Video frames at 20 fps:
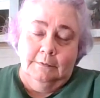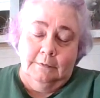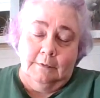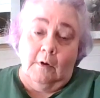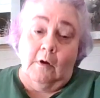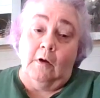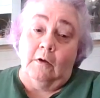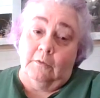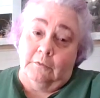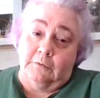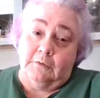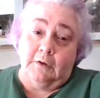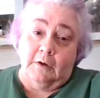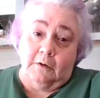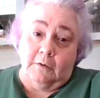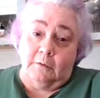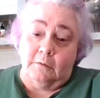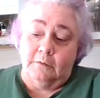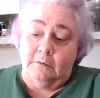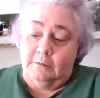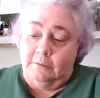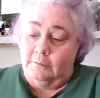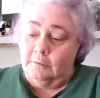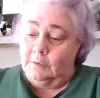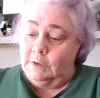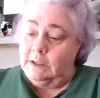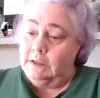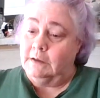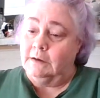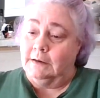Also,
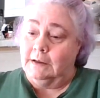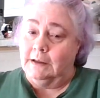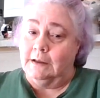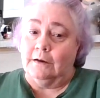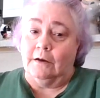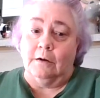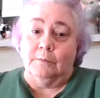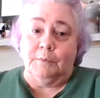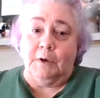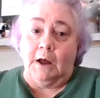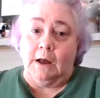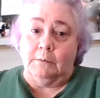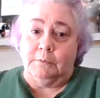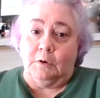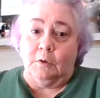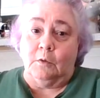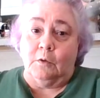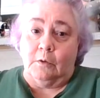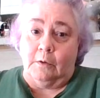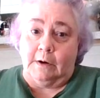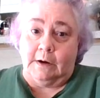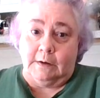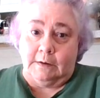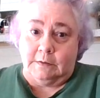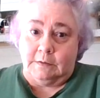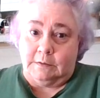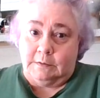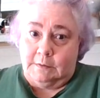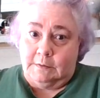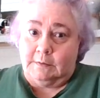we could get our popcorn and
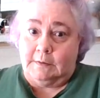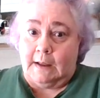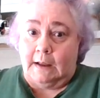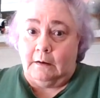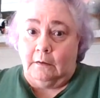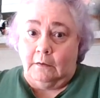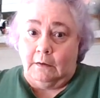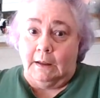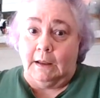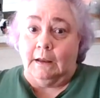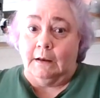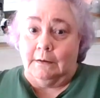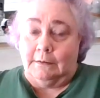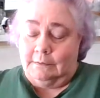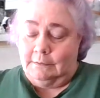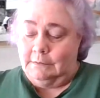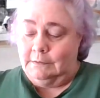settle in,